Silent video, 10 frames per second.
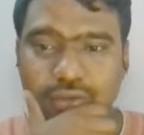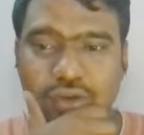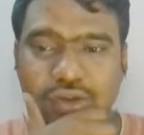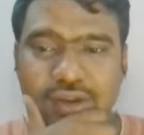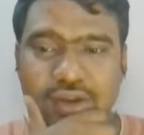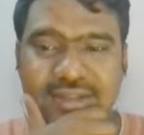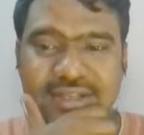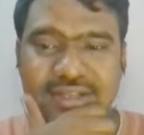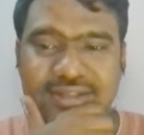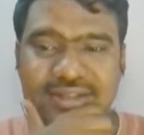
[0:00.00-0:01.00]
here you can
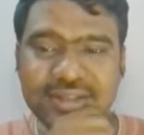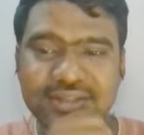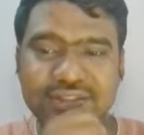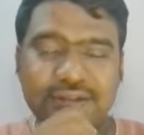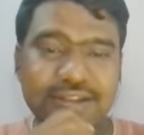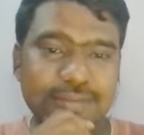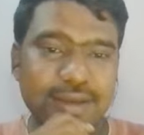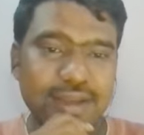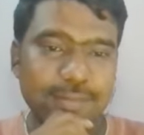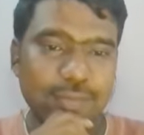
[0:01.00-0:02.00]
see this file is
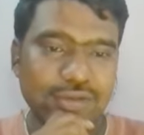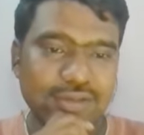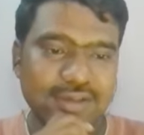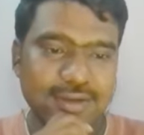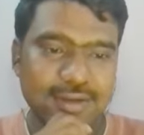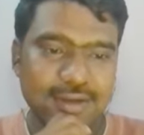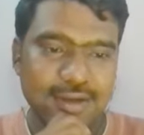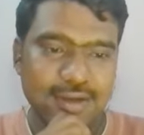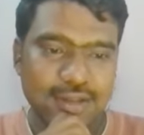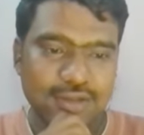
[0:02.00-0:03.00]
being processed.
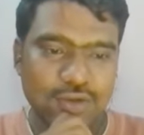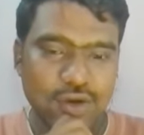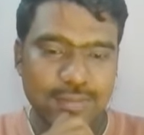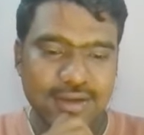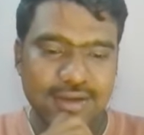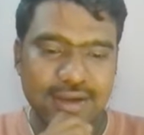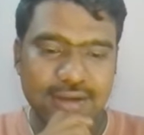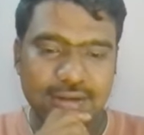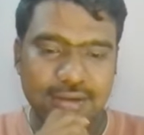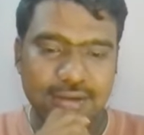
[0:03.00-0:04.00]
So it may
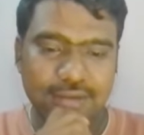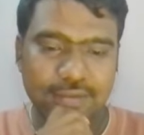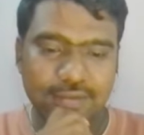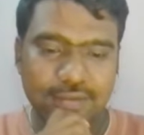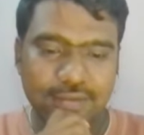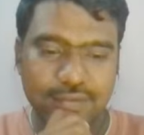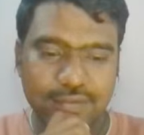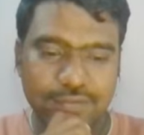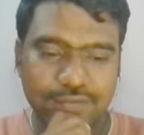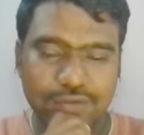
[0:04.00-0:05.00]
take a
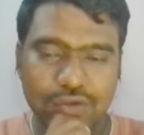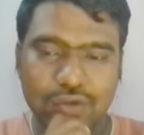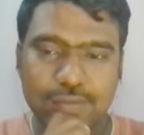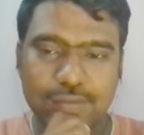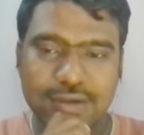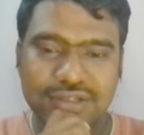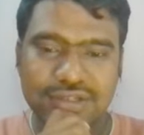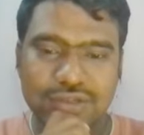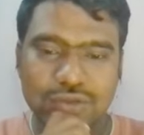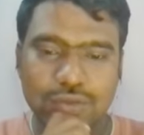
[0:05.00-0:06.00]
few
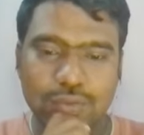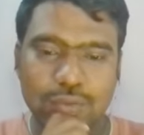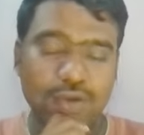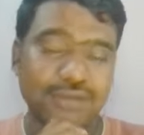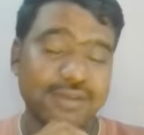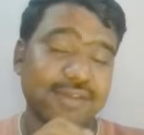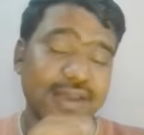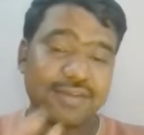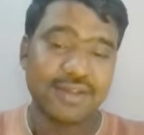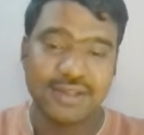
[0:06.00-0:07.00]
minutes to process
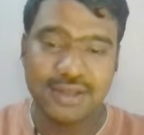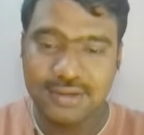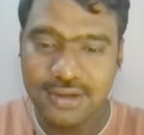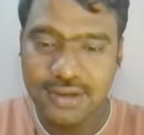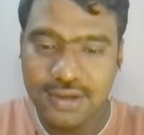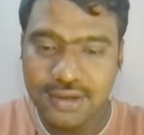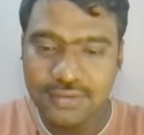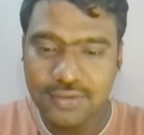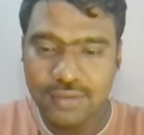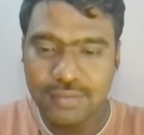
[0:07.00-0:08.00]
everything.
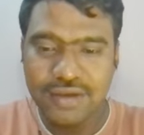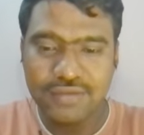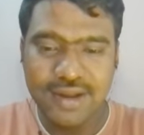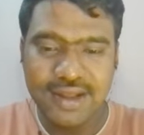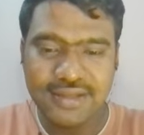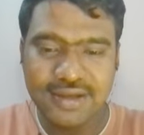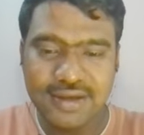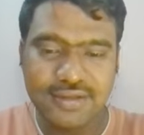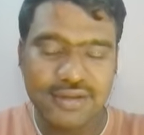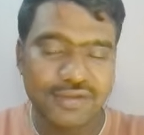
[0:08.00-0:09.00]
So meanwhile, I
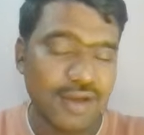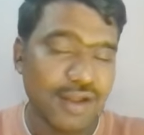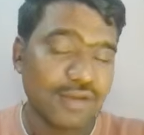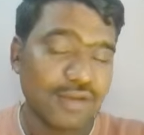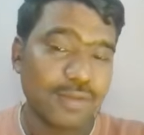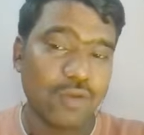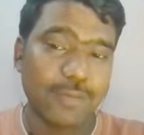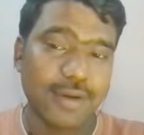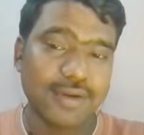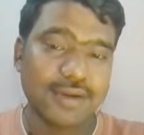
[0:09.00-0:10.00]
think this file will be
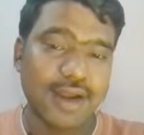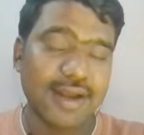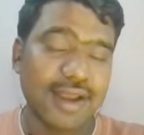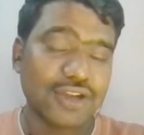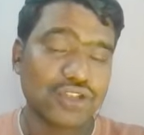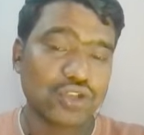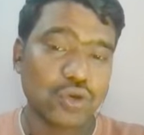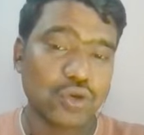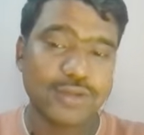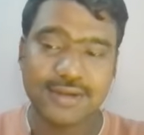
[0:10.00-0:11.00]
opened and I can show
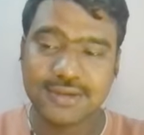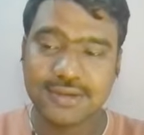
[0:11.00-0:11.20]
you that.